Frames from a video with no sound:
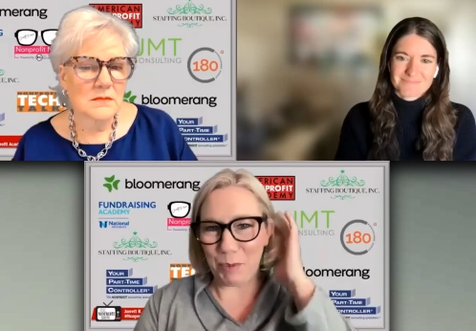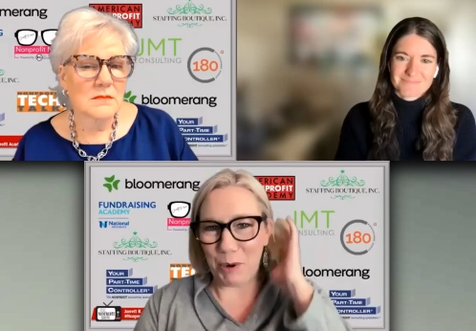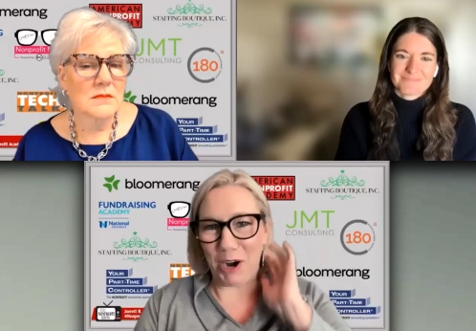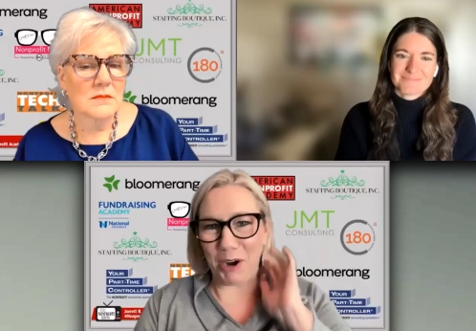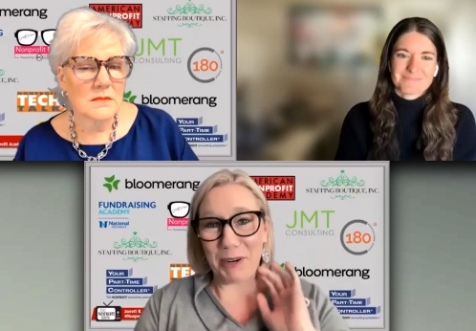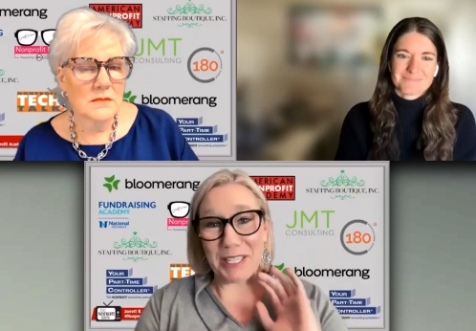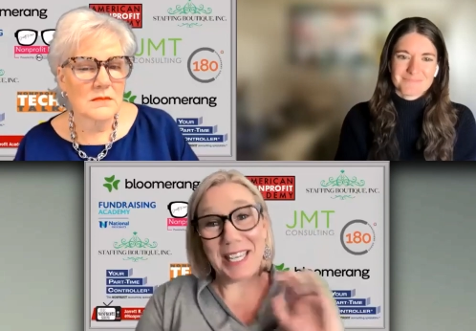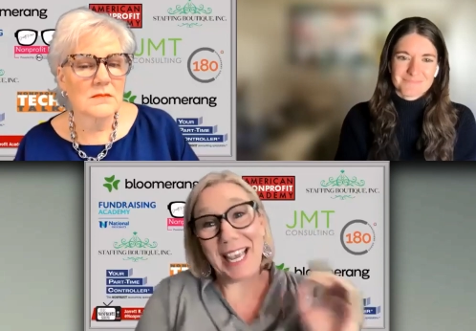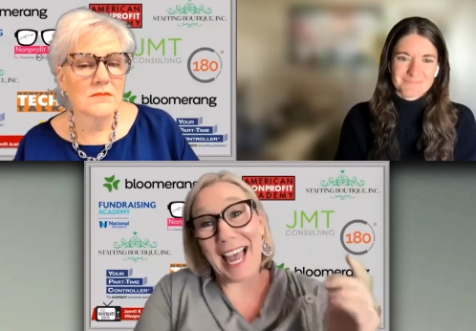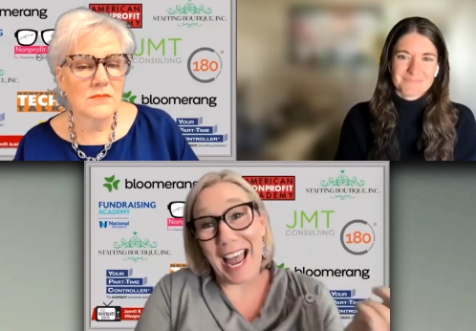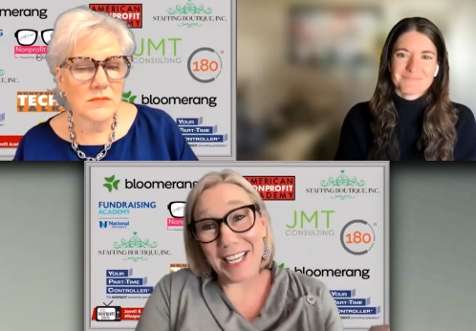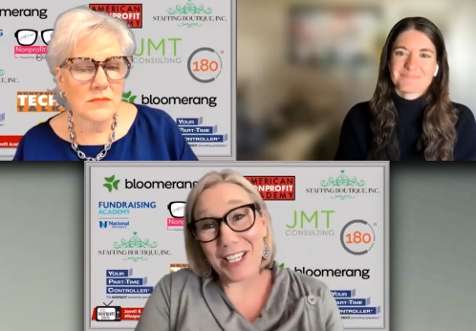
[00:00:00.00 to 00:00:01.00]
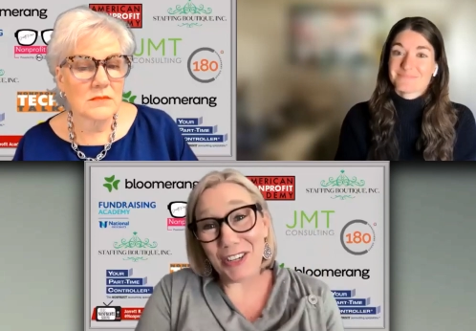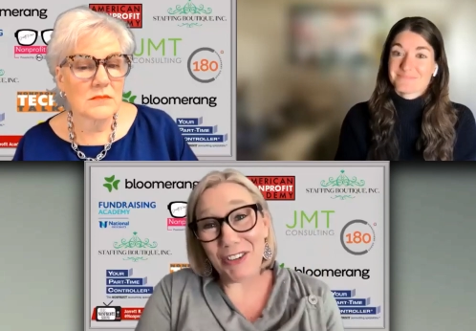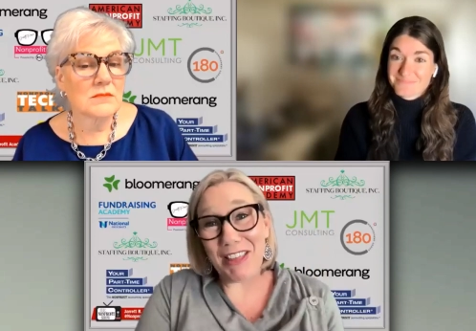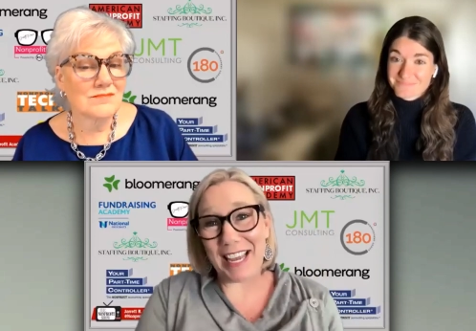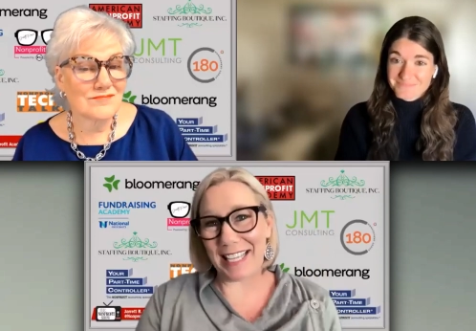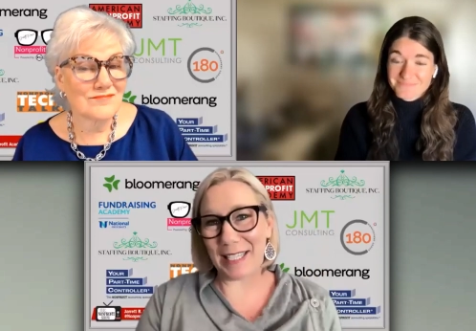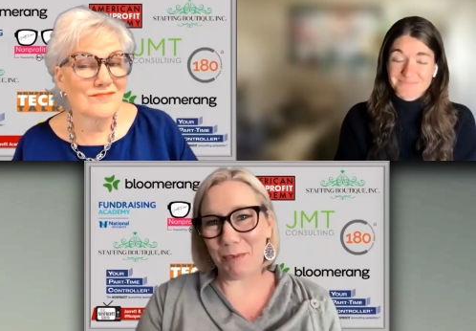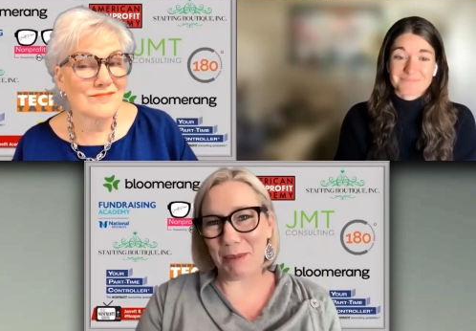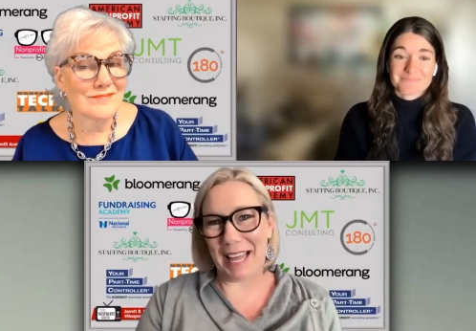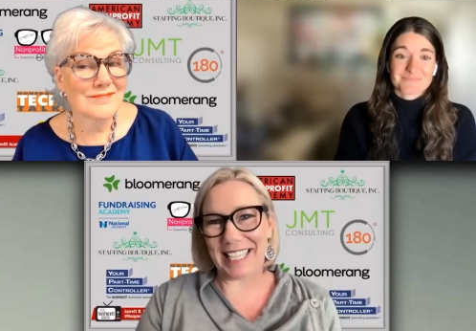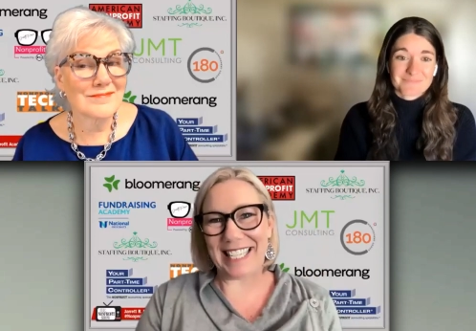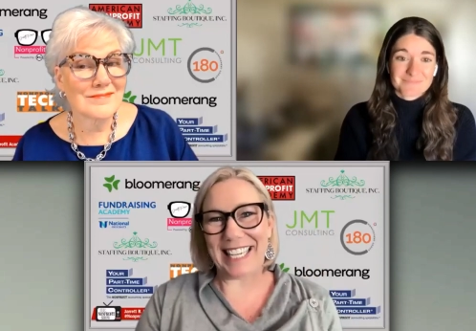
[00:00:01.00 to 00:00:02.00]
Speaker 1: part, where it's like, I too think it's a
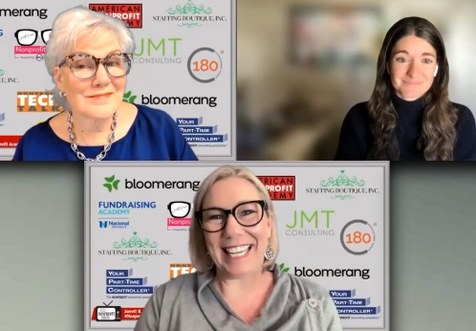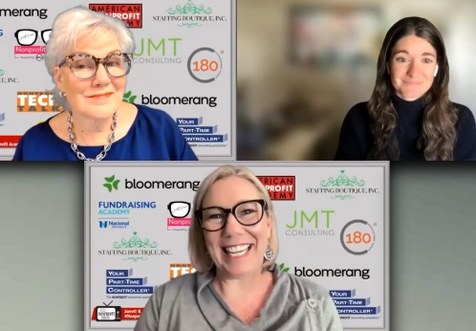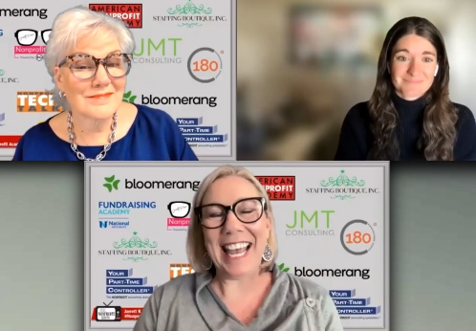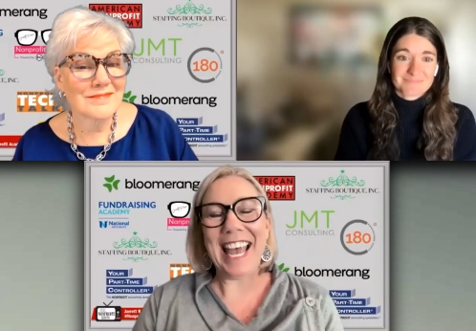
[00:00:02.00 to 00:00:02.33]
blessing.